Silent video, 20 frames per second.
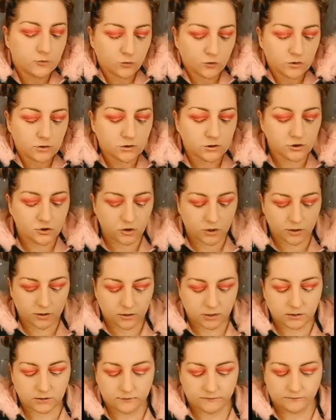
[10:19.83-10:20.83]
Going to try
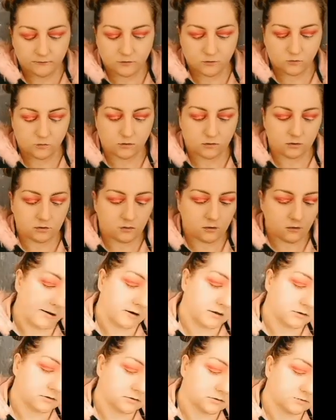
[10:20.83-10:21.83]
a different one.
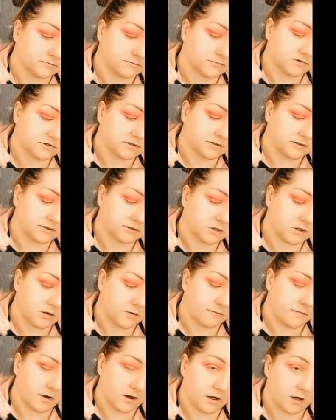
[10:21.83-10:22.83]
This is out
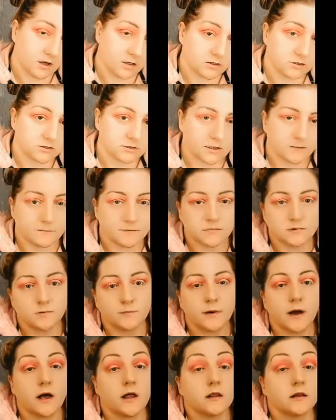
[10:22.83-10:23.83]
of my Adept
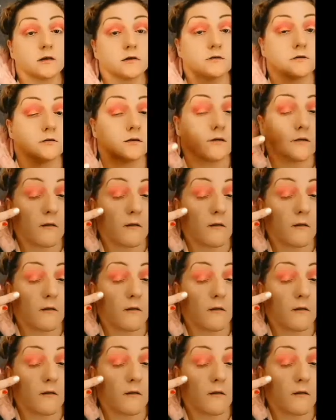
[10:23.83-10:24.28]
palette.